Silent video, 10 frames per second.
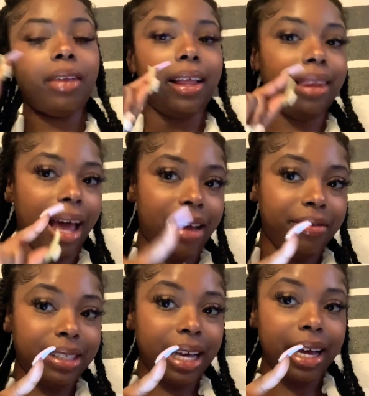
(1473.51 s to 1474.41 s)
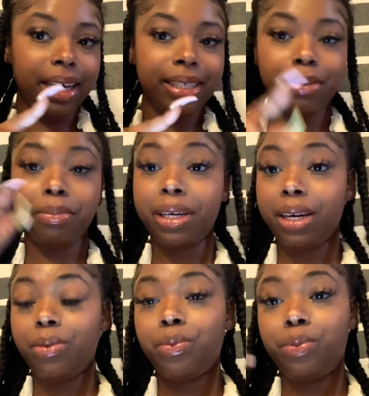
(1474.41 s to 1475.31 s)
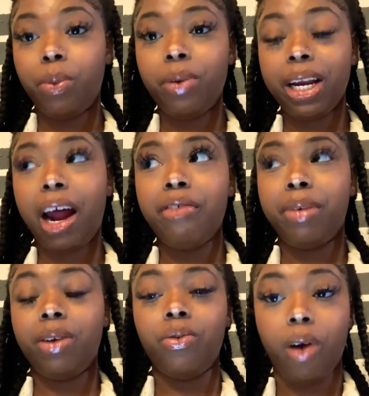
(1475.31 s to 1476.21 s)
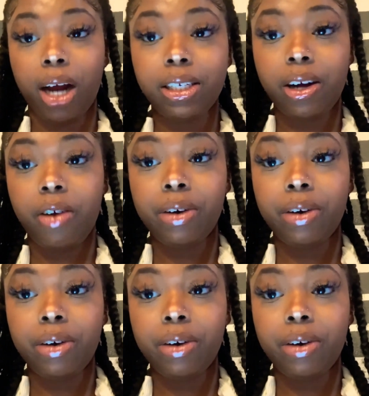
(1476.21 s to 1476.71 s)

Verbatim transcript: Life size, but the one I've been watching over